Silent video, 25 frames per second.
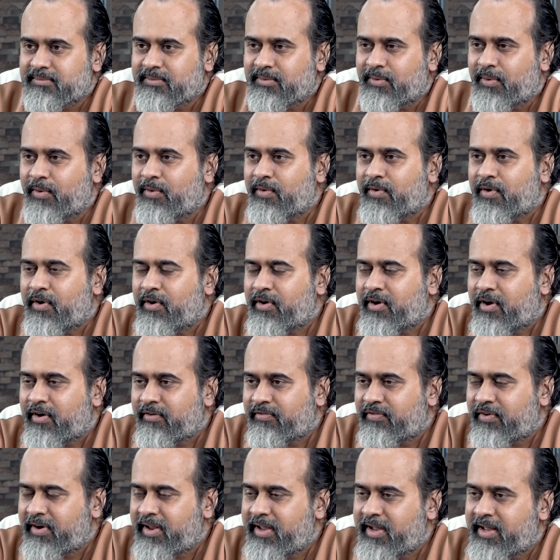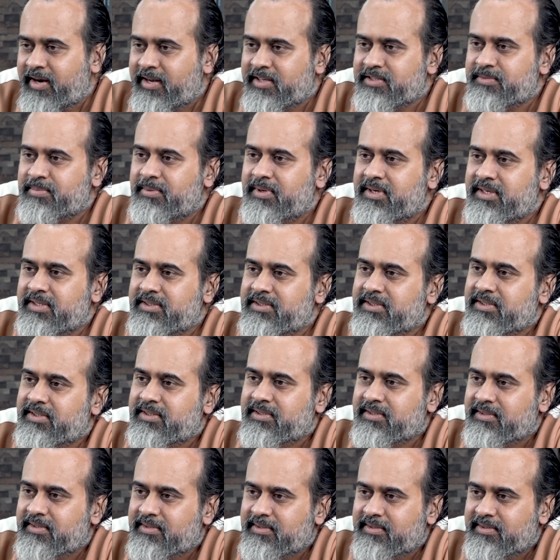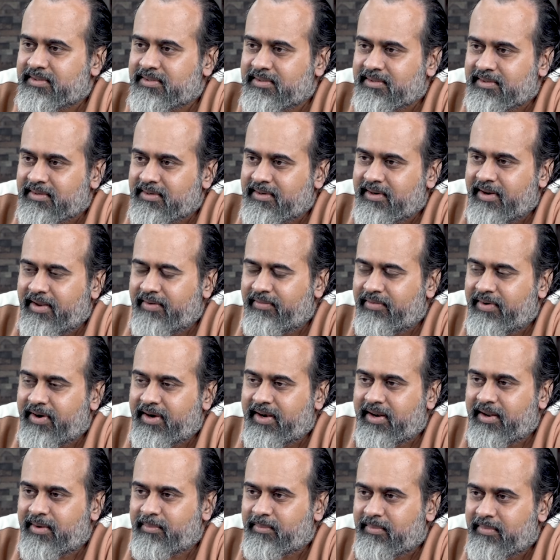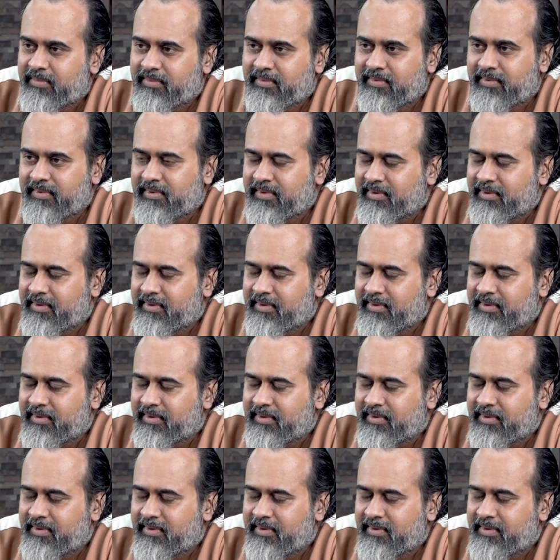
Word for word: go on offering an explanation every time.